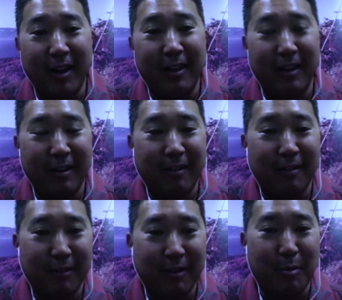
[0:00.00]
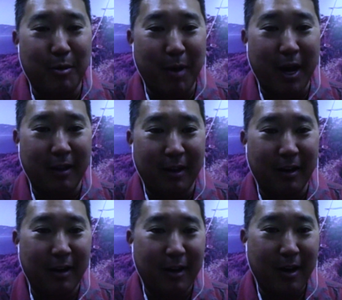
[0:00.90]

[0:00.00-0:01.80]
that they're coming back then.